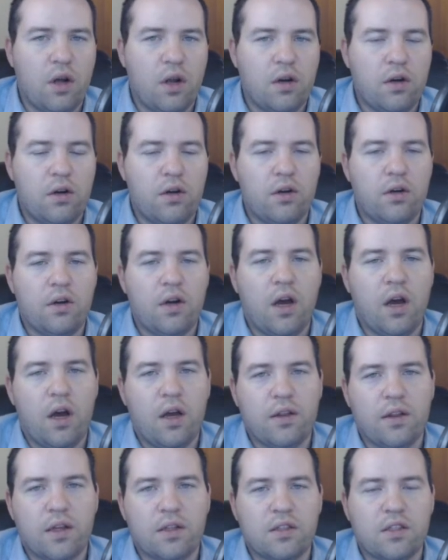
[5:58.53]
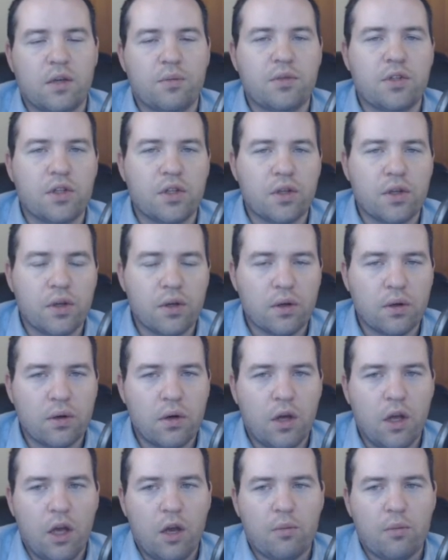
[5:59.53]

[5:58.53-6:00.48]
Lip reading: on it or not, that's up to you.